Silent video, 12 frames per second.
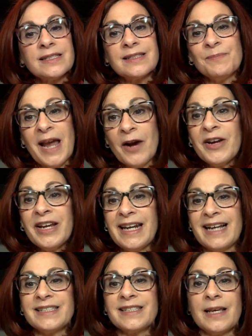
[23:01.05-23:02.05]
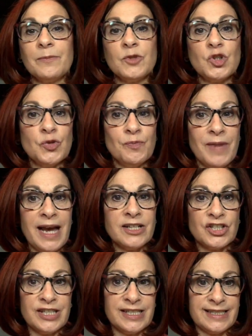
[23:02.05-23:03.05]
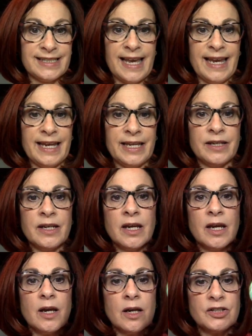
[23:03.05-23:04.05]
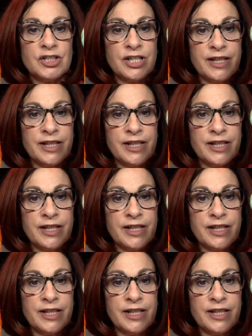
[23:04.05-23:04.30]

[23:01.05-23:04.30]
Marion asked them to match the skein to